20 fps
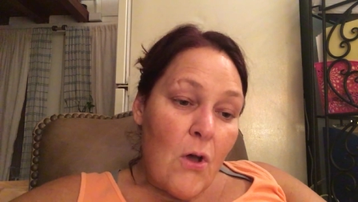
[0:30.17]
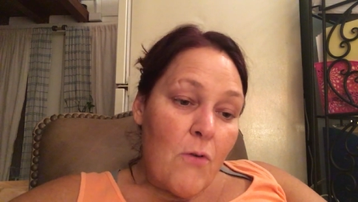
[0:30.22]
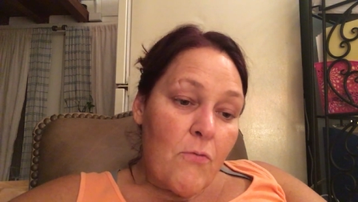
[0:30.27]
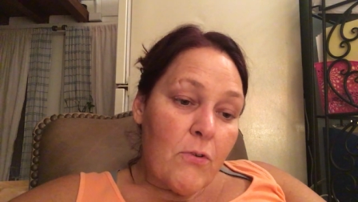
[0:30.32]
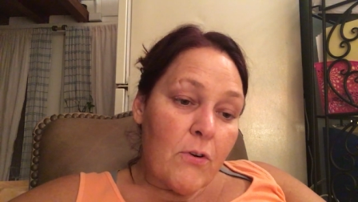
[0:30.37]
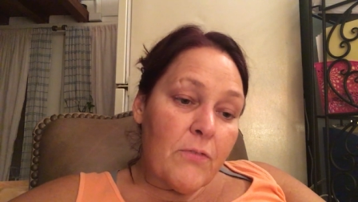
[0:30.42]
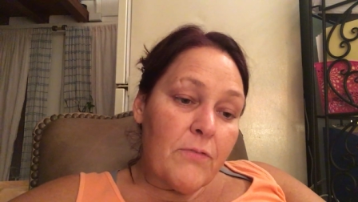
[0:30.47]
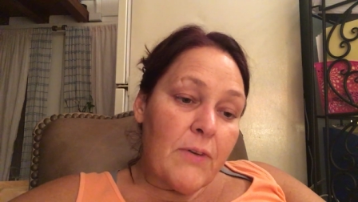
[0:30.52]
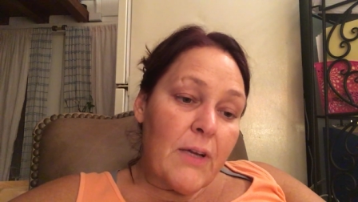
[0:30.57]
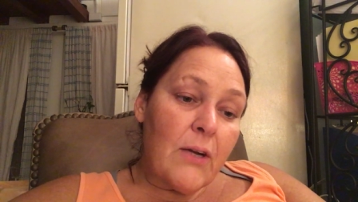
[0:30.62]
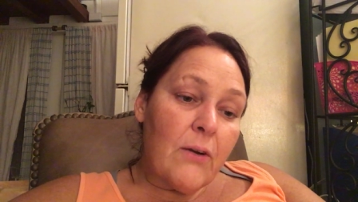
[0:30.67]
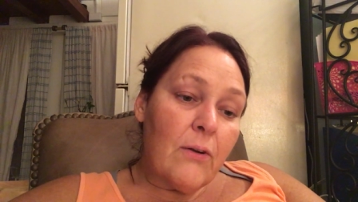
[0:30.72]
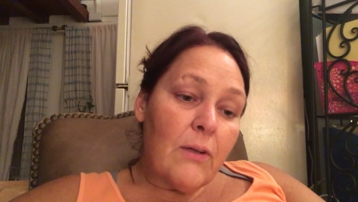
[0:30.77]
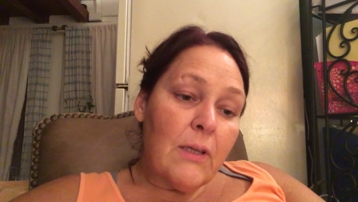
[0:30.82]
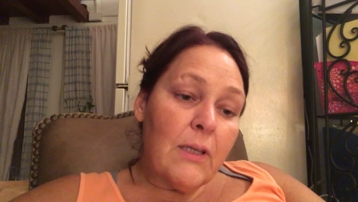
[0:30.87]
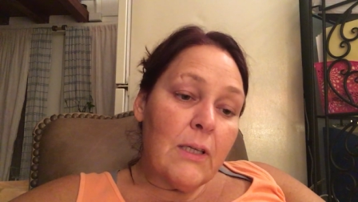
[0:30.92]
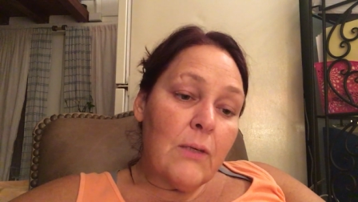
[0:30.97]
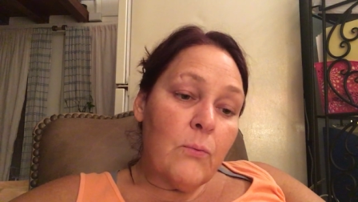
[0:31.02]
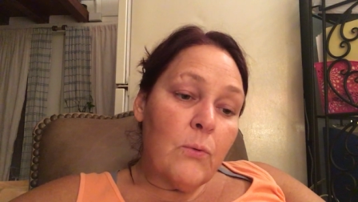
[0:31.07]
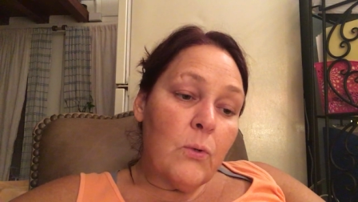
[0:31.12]
For
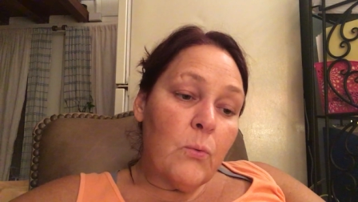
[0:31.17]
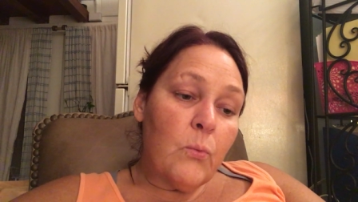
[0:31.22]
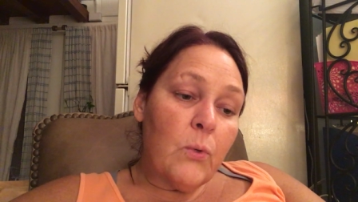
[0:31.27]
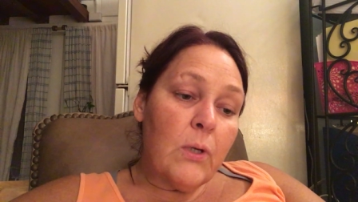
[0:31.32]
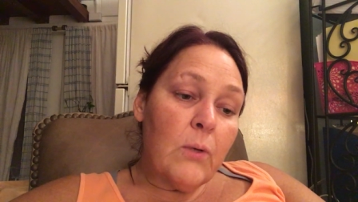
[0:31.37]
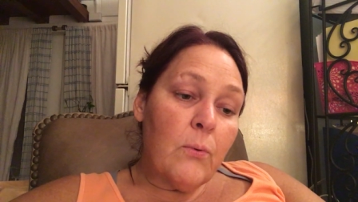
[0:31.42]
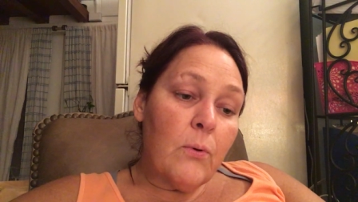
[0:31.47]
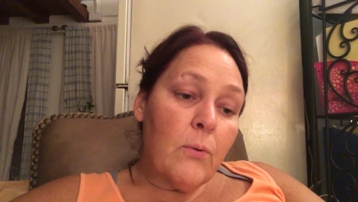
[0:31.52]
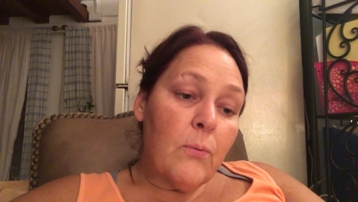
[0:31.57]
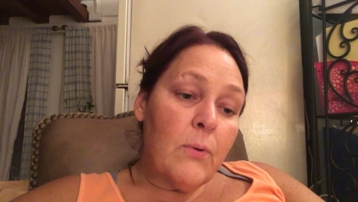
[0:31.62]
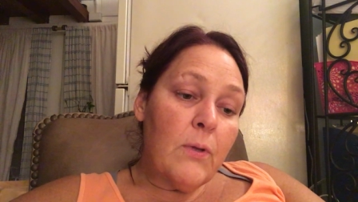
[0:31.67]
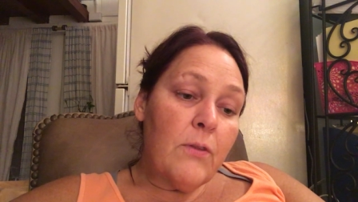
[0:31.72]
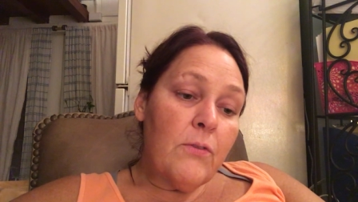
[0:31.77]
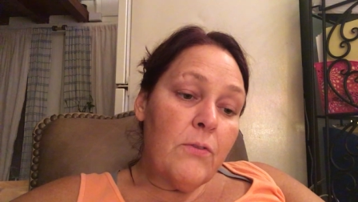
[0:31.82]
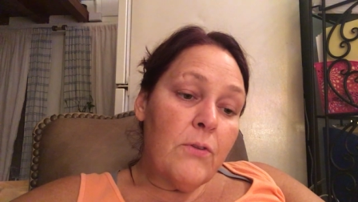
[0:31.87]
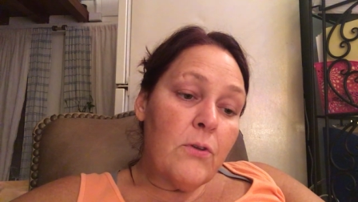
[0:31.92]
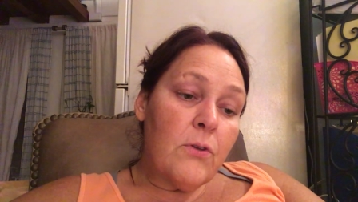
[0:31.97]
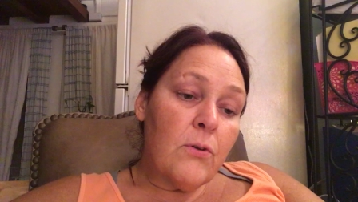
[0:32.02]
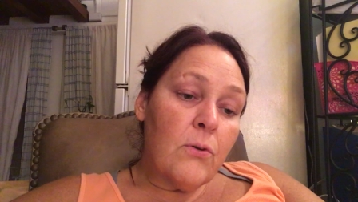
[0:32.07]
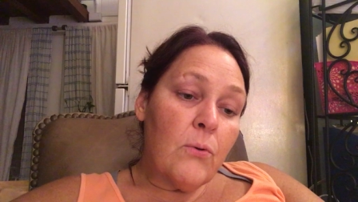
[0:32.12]
verily, when we were
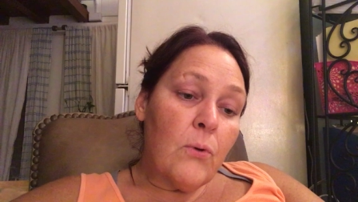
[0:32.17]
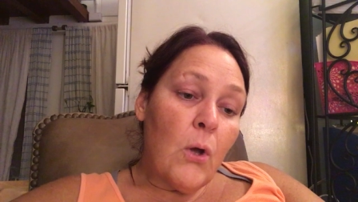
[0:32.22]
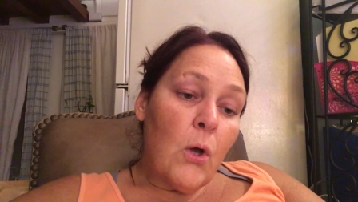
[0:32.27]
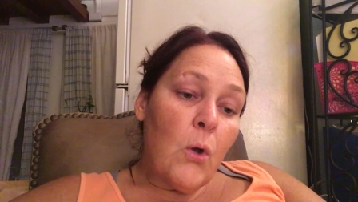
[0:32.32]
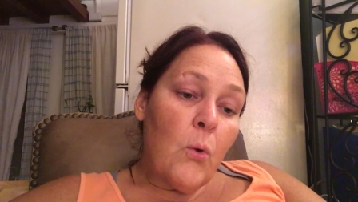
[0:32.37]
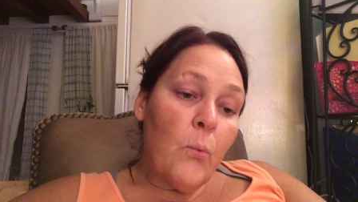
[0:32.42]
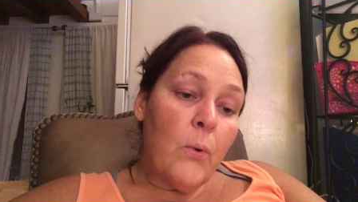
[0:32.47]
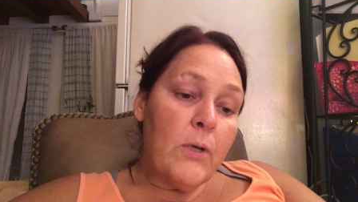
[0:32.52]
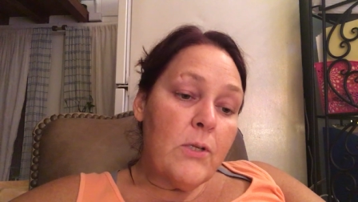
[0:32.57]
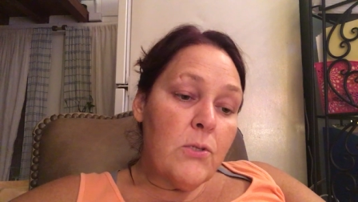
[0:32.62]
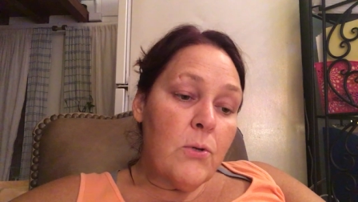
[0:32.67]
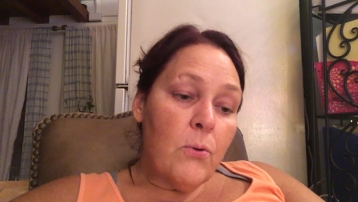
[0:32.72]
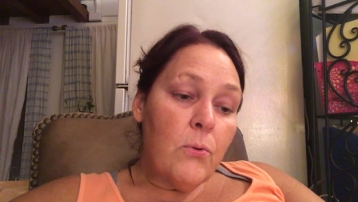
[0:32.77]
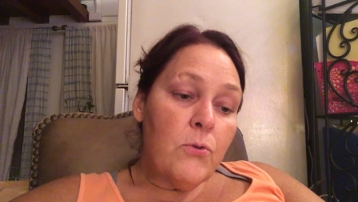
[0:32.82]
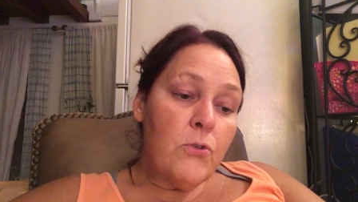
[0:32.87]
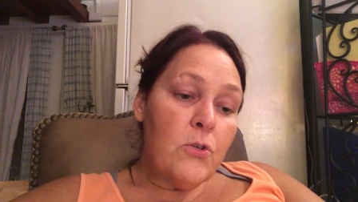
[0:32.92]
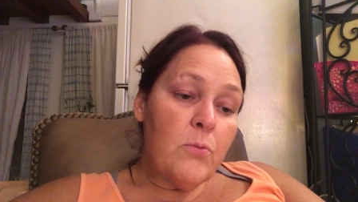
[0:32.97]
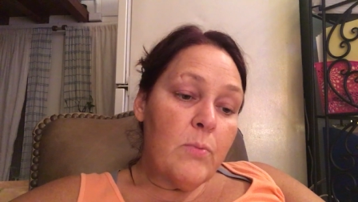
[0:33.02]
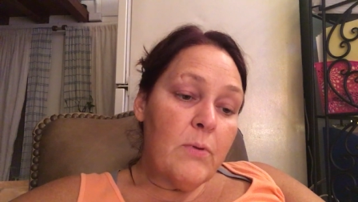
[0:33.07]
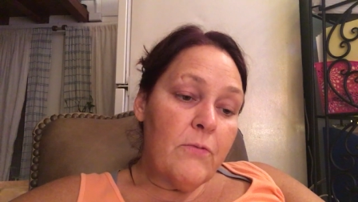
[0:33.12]
with you, we
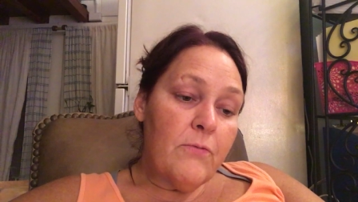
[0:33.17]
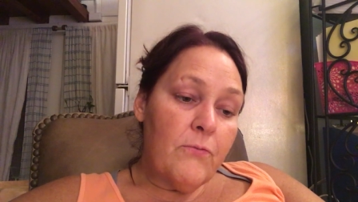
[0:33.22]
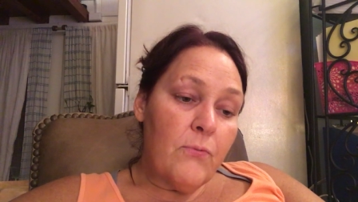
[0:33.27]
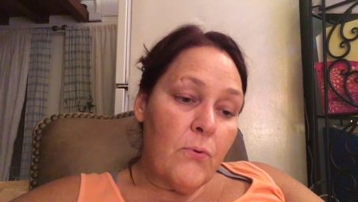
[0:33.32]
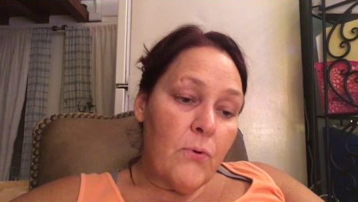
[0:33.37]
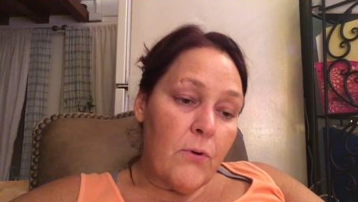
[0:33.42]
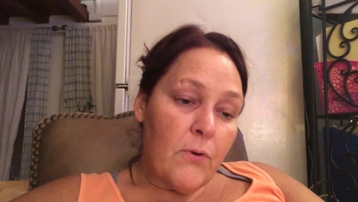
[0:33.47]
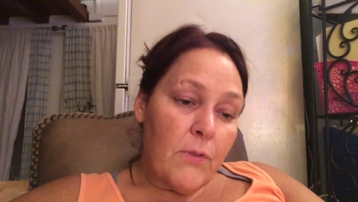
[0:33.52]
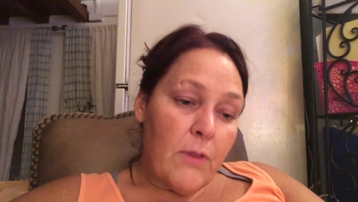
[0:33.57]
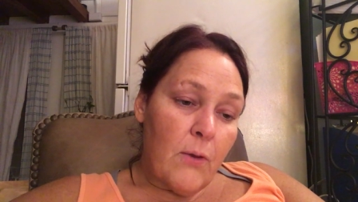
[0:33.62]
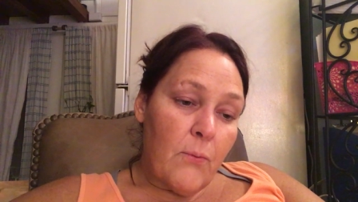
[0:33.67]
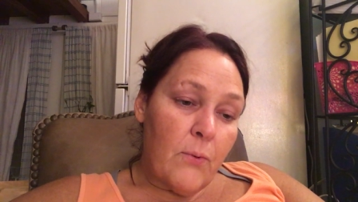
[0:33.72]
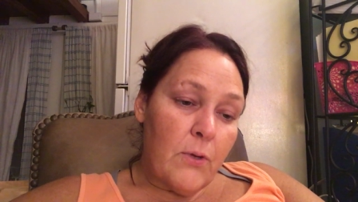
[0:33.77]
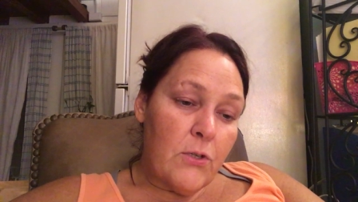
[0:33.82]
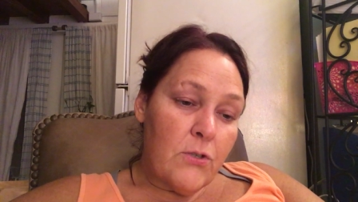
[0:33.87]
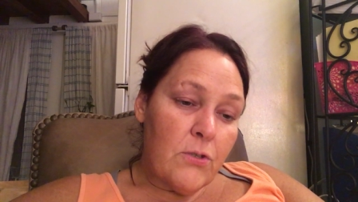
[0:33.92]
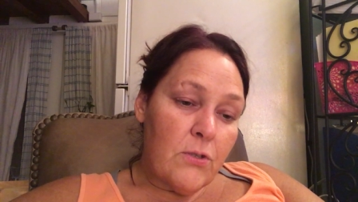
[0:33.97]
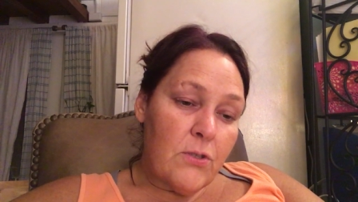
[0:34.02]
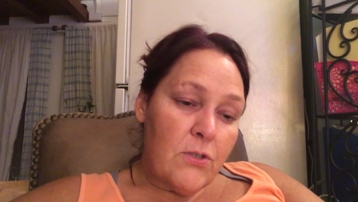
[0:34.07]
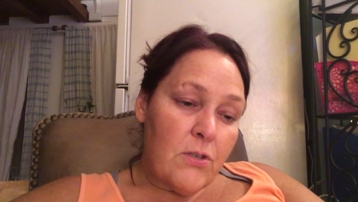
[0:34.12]
told you before that we
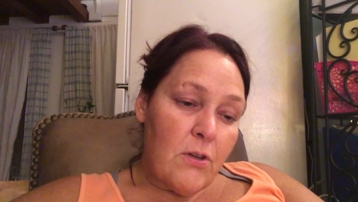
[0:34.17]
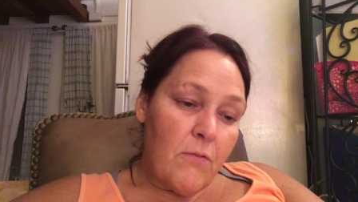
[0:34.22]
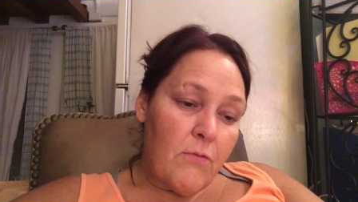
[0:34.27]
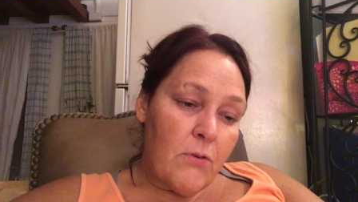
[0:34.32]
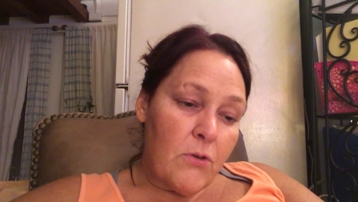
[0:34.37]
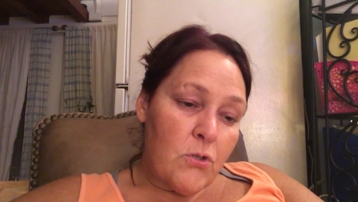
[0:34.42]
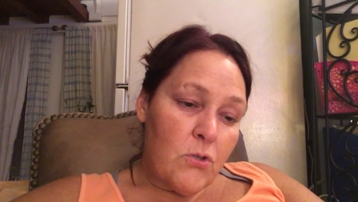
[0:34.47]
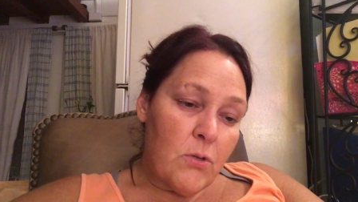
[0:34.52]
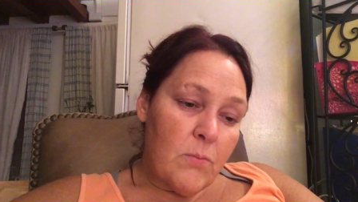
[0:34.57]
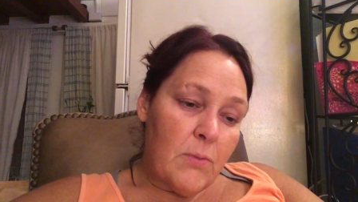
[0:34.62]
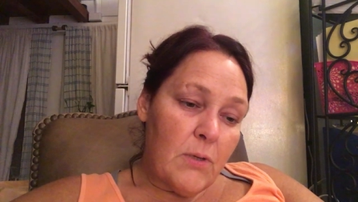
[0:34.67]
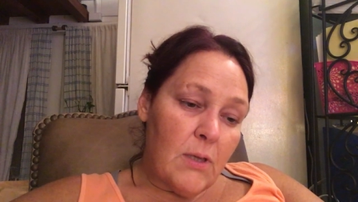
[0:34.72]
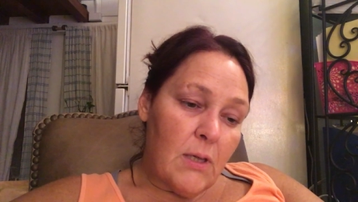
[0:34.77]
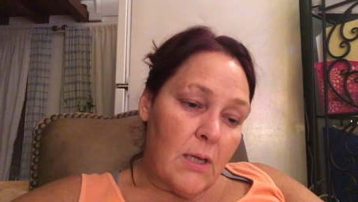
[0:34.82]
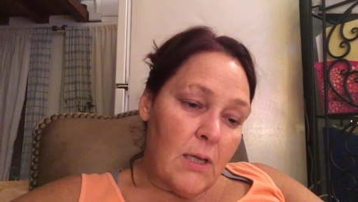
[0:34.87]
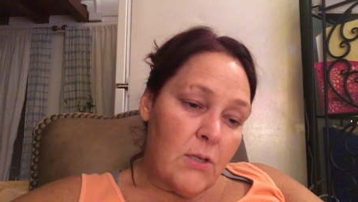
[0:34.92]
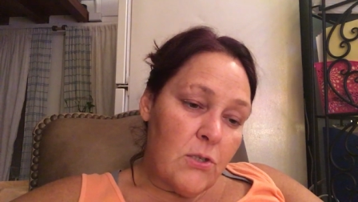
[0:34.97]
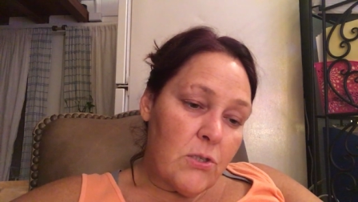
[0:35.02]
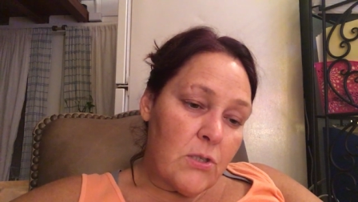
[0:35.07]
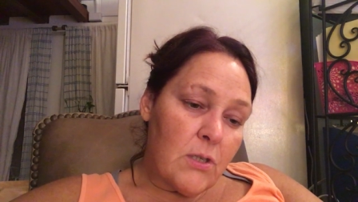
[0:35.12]
should suffer
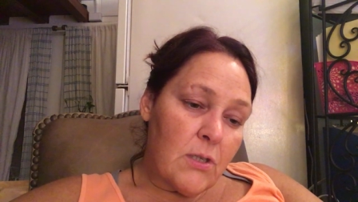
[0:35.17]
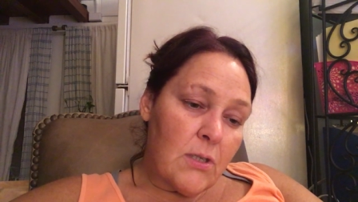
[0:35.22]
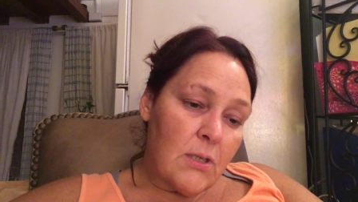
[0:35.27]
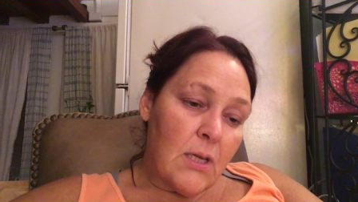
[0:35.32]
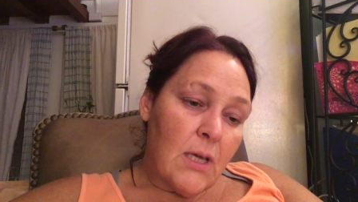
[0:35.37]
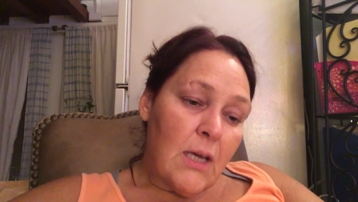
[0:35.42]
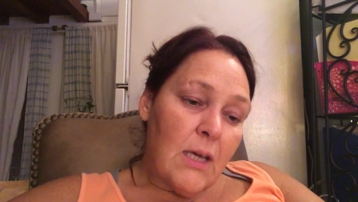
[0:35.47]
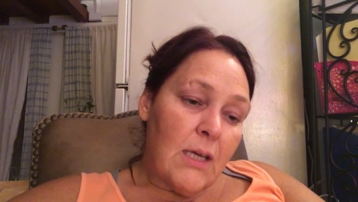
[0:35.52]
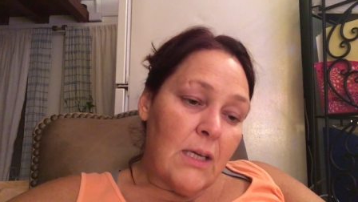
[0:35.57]
tribulation,